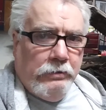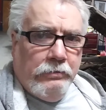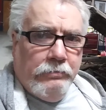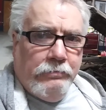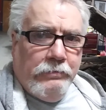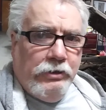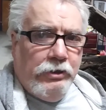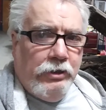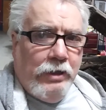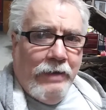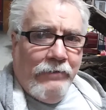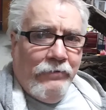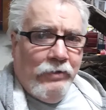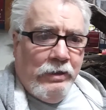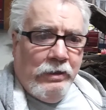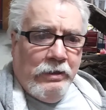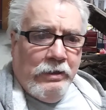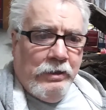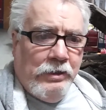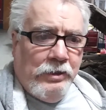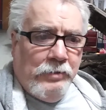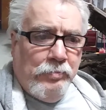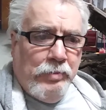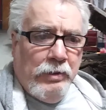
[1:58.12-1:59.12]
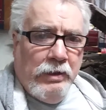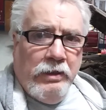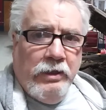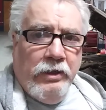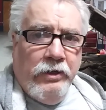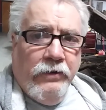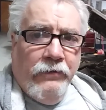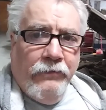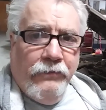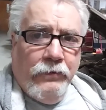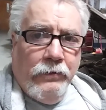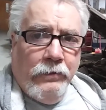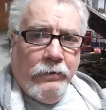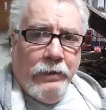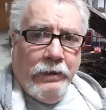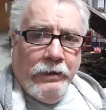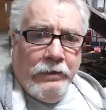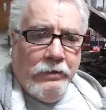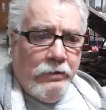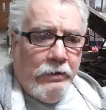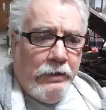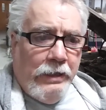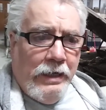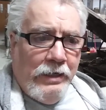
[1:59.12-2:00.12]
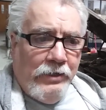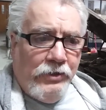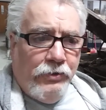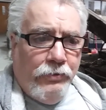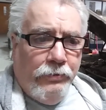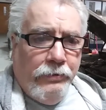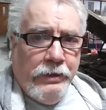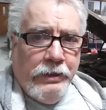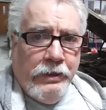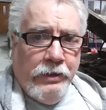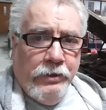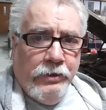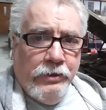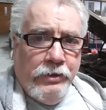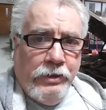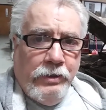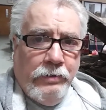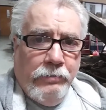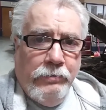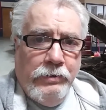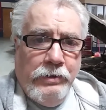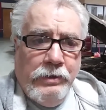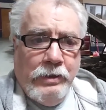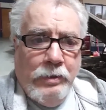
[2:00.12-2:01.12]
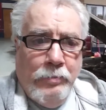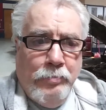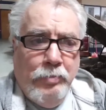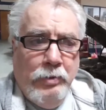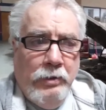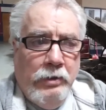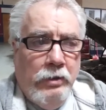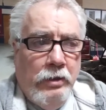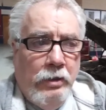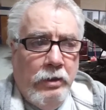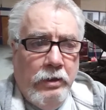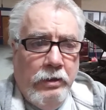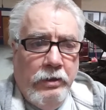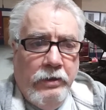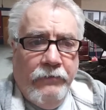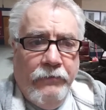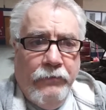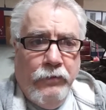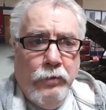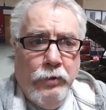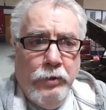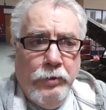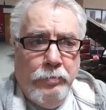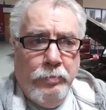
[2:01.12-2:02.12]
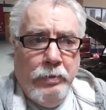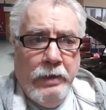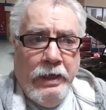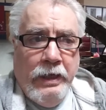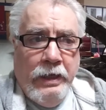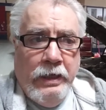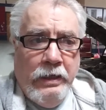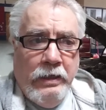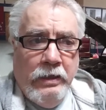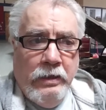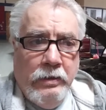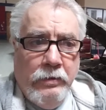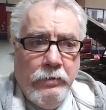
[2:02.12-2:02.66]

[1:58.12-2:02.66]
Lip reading: Chevy that's been here for like the last 3 years. It was up in the fourth bay.